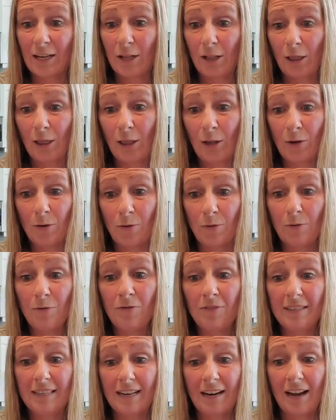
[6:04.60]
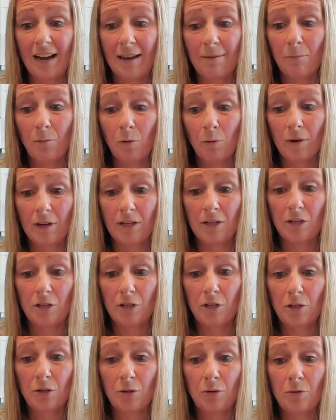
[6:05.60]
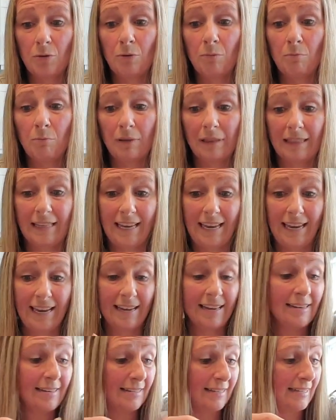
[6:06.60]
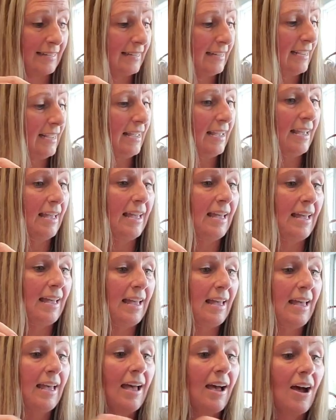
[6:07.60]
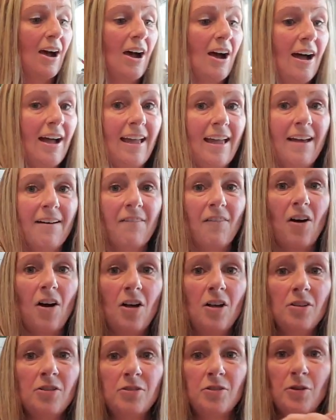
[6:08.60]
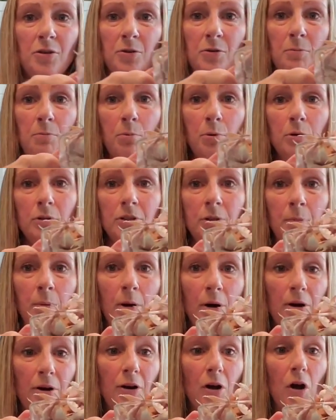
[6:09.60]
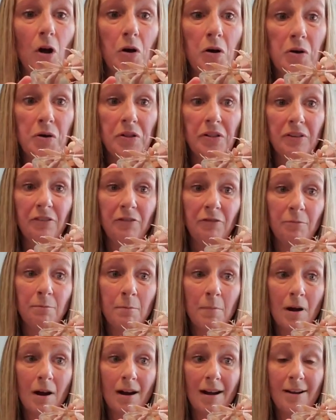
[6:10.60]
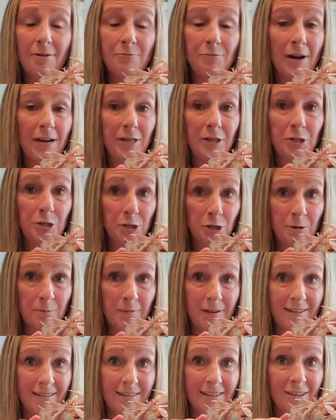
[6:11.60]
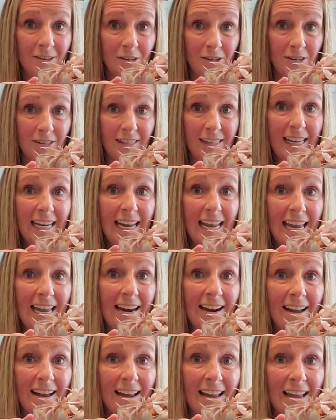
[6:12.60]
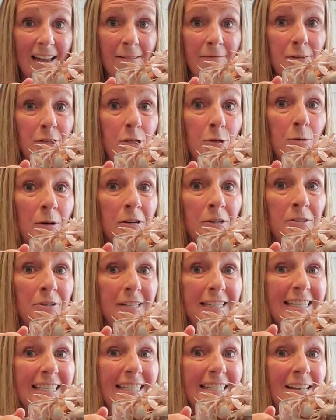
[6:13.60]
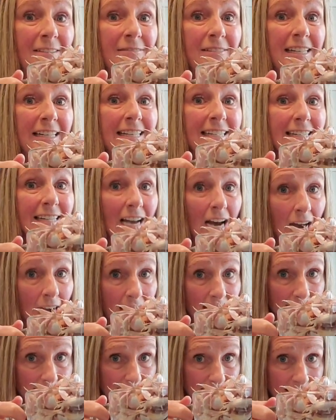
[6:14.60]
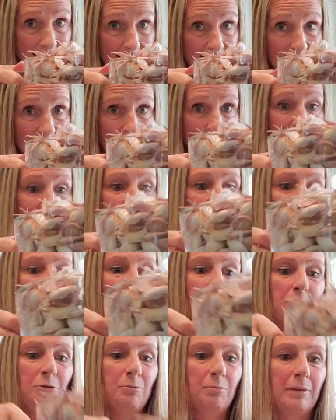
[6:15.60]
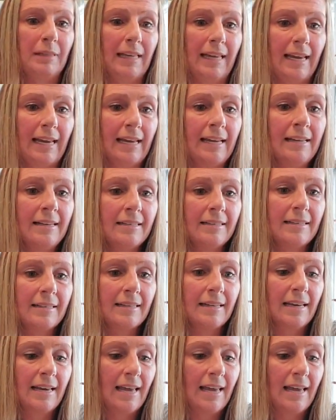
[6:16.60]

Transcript: cloves that I'm going to plant. I have also pulled apart all of my red German garlic and I have 279 to plant.